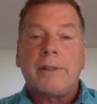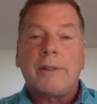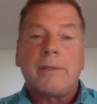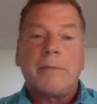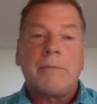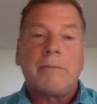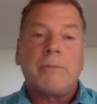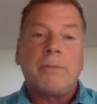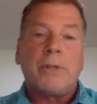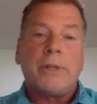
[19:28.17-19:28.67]

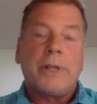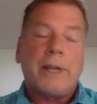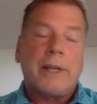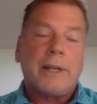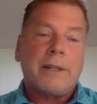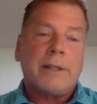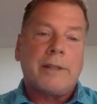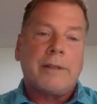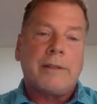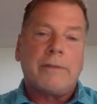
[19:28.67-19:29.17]
some
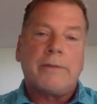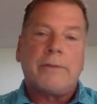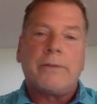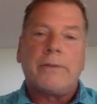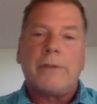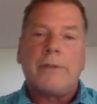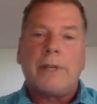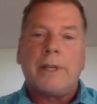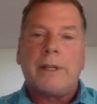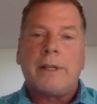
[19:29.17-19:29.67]
protective
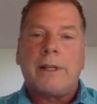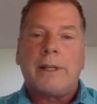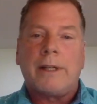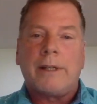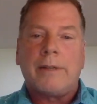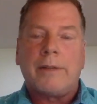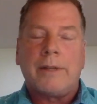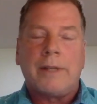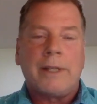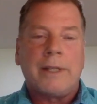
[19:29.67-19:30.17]

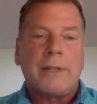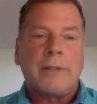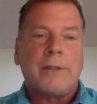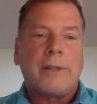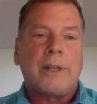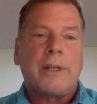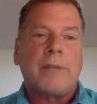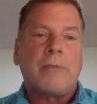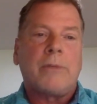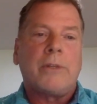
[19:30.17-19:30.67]
things
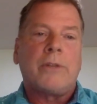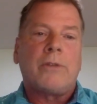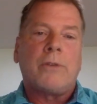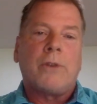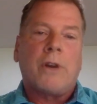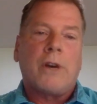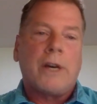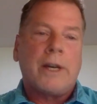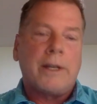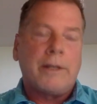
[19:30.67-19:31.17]
like
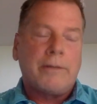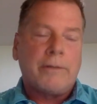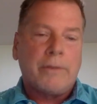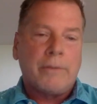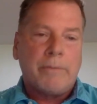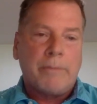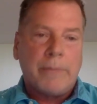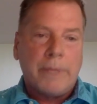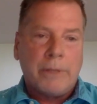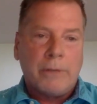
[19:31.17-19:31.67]
withdraw it
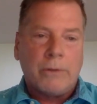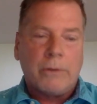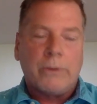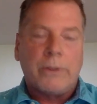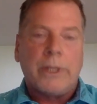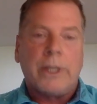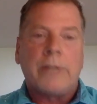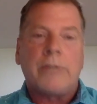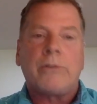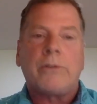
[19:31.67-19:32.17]
from
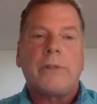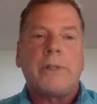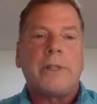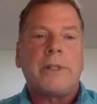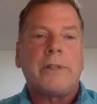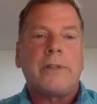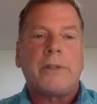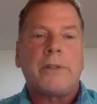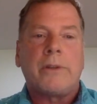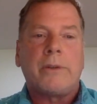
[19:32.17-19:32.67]
mineral
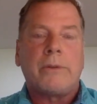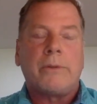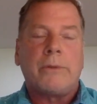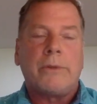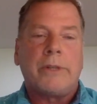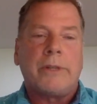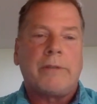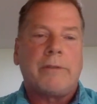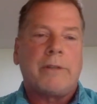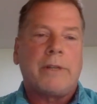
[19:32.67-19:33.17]
entry, so it will
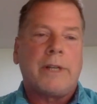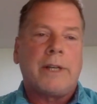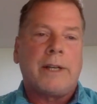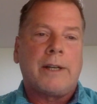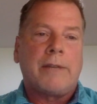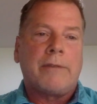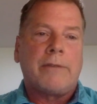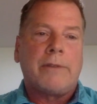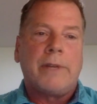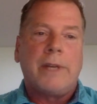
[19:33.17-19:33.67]
never
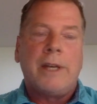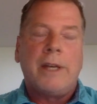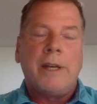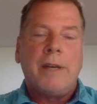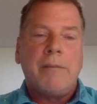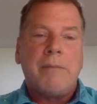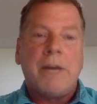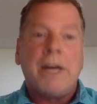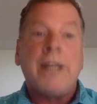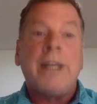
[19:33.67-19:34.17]
have
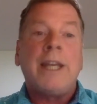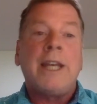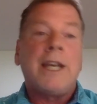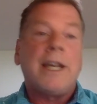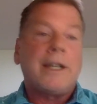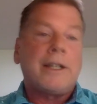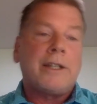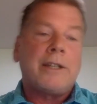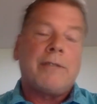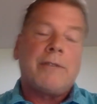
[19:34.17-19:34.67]
mining
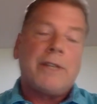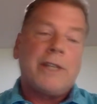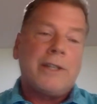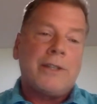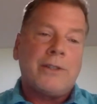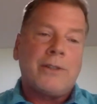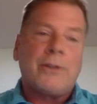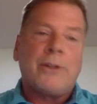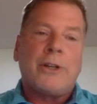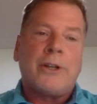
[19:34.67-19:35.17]

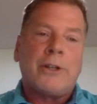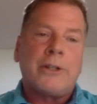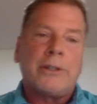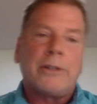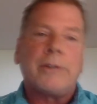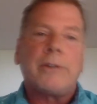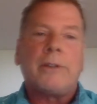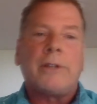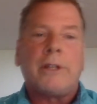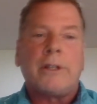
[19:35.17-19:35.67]
activities
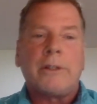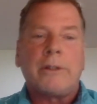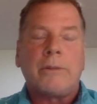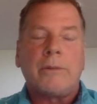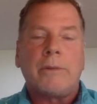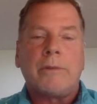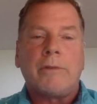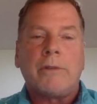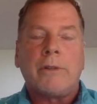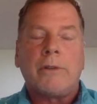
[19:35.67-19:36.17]
along the
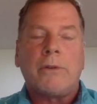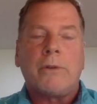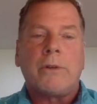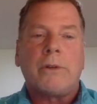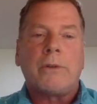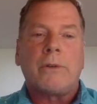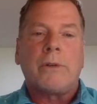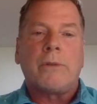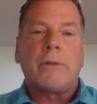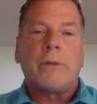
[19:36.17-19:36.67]
river
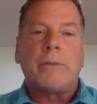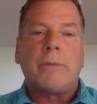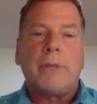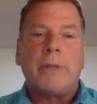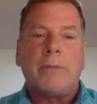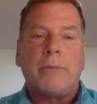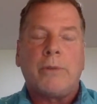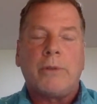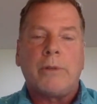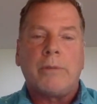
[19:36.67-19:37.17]
corridor where
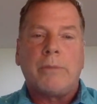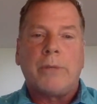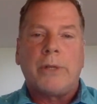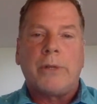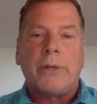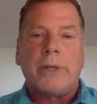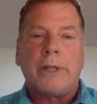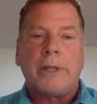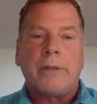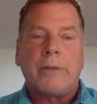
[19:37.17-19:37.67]
people are
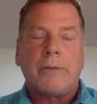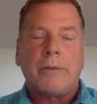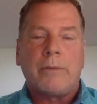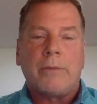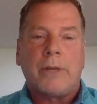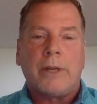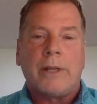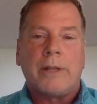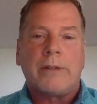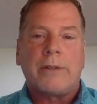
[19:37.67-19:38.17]
boating through
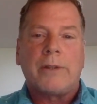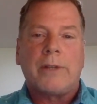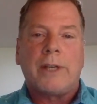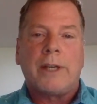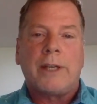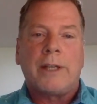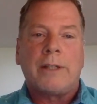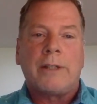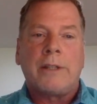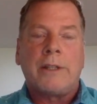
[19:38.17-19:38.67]
Browns
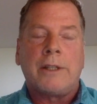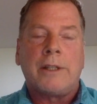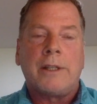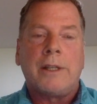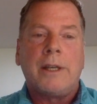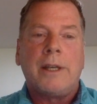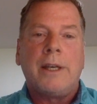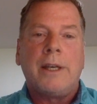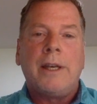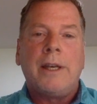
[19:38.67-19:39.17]
Canyon,
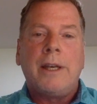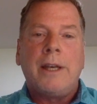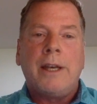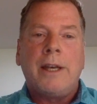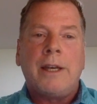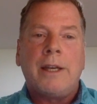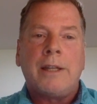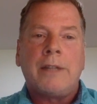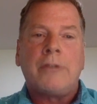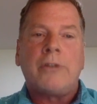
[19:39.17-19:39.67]

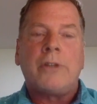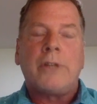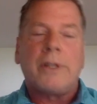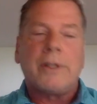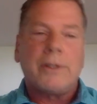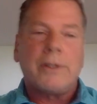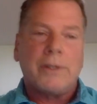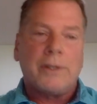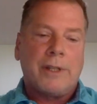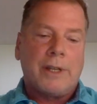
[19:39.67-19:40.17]
and
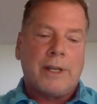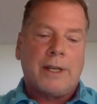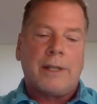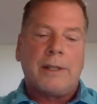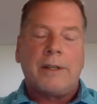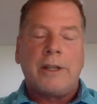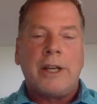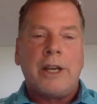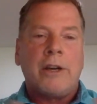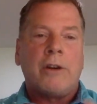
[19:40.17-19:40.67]
just
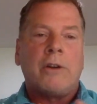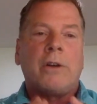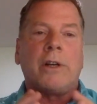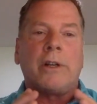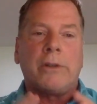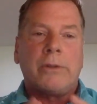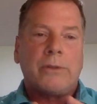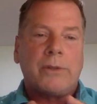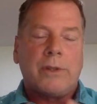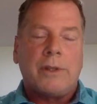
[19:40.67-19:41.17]

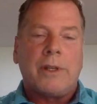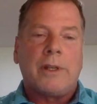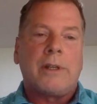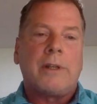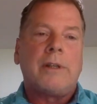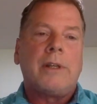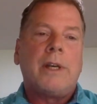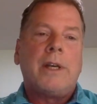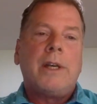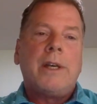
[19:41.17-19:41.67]
narrows
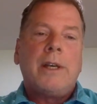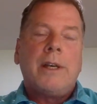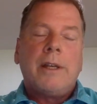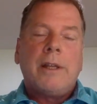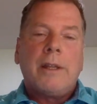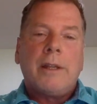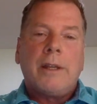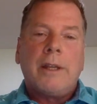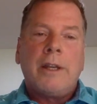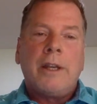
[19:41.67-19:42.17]
the
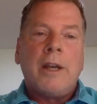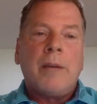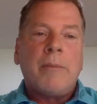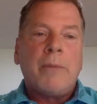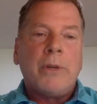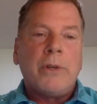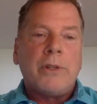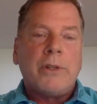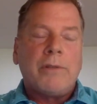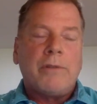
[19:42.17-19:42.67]
the
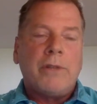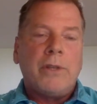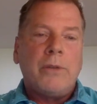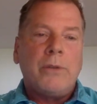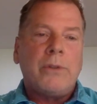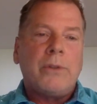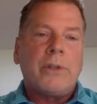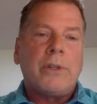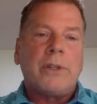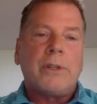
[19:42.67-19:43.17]
numbers of
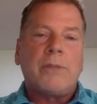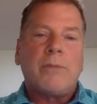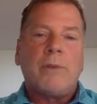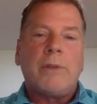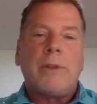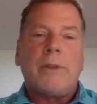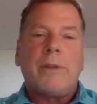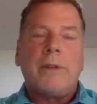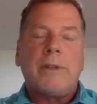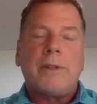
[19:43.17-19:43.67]
uses
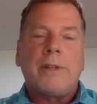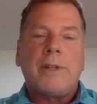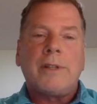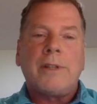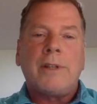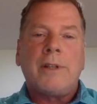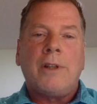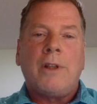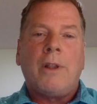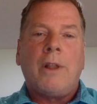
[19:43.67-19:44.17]
it
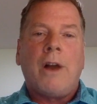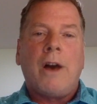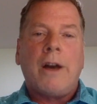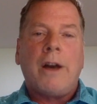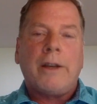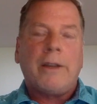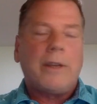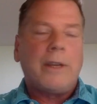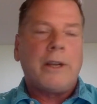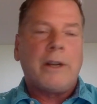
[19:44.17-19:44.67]
doesn't
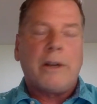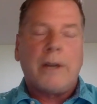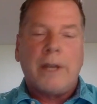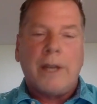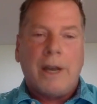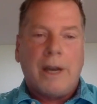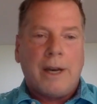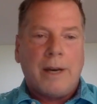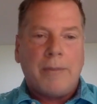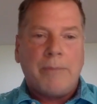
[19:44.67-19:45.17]
lock the
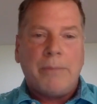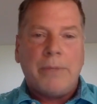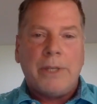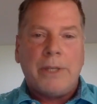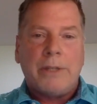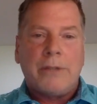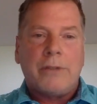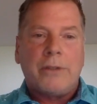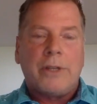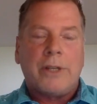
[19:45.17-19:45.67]
area up.
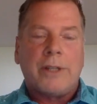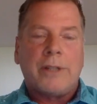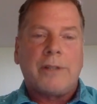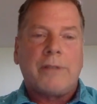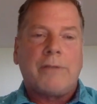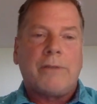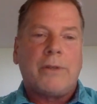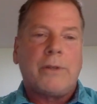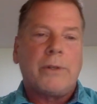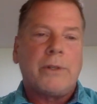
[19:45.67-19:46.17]
It
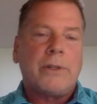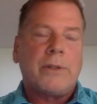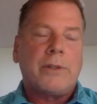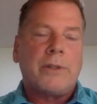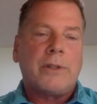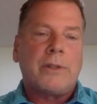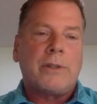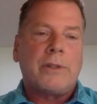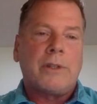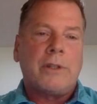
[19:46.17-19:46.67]
just
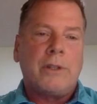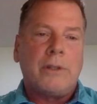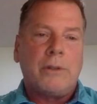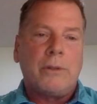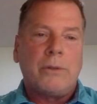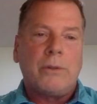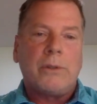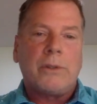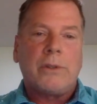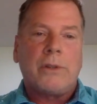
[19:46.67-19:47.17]
focuses the
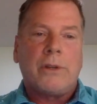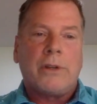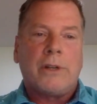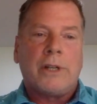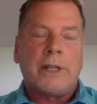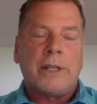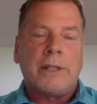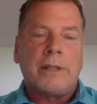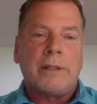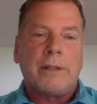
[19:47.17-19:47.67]
use
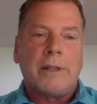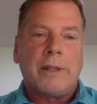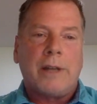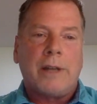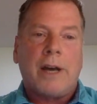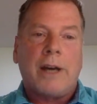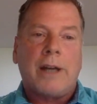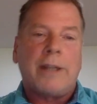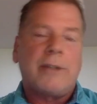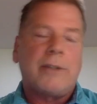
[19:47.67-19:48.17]
on the
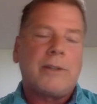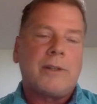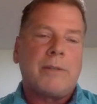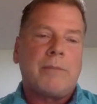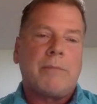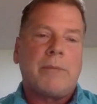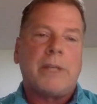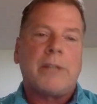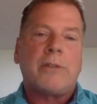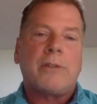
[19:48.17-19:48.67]
highest
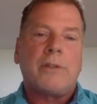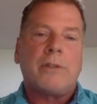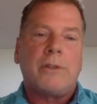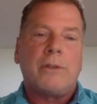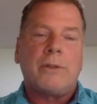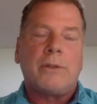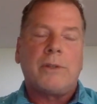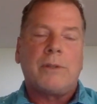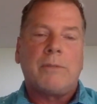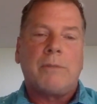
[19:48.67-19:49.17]
and best
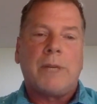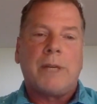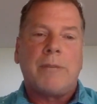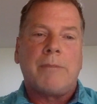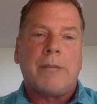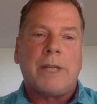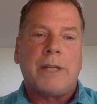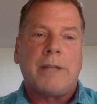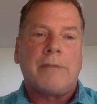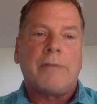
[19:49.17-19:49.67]
use in my
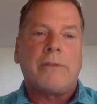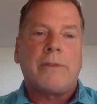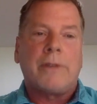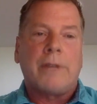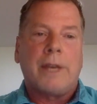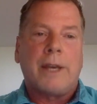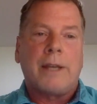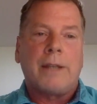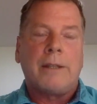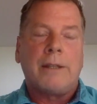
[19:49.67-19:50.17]
mind for
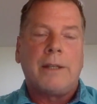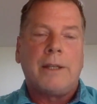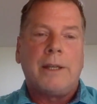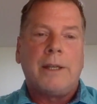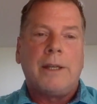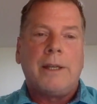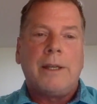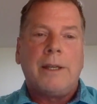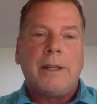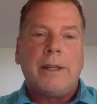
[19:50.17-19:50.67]

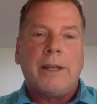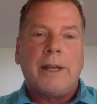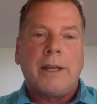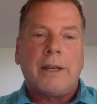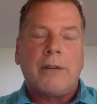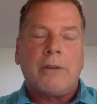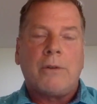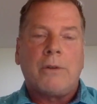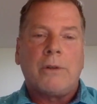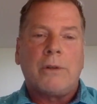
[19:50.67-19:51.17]

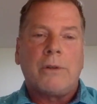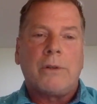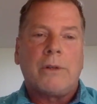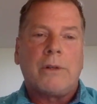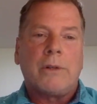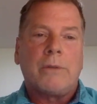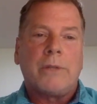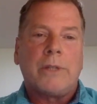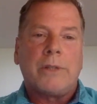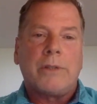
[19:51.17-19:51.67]
that
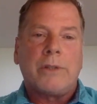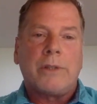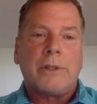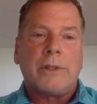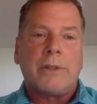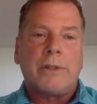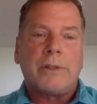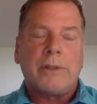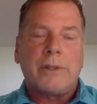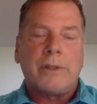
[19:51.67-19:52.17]
corridor, which
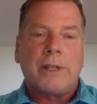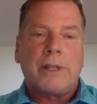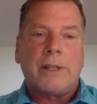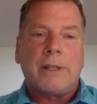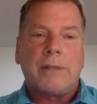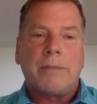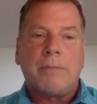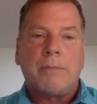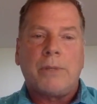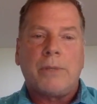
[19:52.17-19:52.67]
is
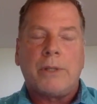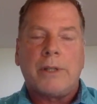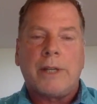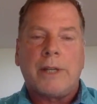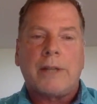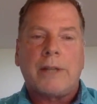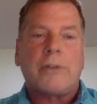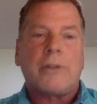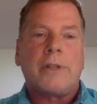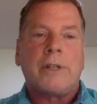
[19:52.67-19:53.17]

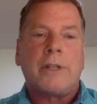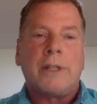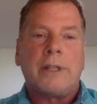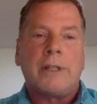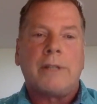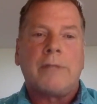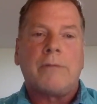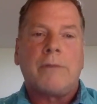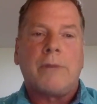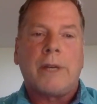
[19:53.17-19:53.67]
protection
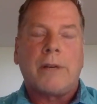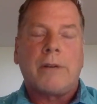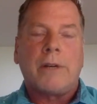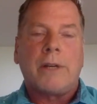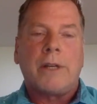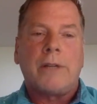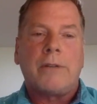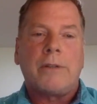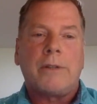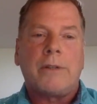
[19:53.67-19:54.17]
and
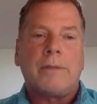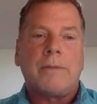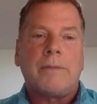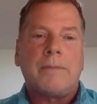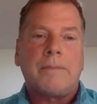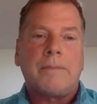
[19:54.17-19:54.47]
recreation.